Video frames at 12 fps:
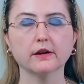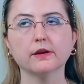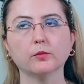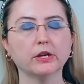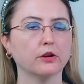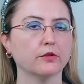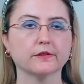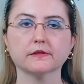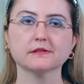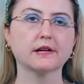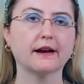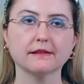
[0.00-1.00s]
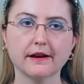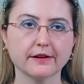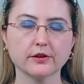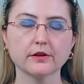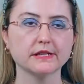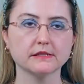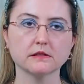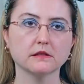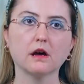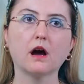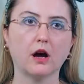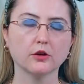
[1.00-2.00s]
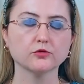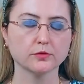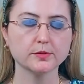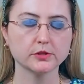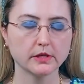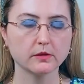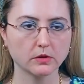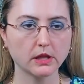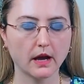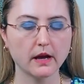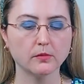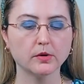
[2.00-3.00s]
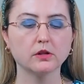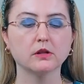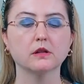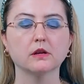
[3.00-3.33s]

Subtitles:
and we know that the Skyliner isn't 100% reliable.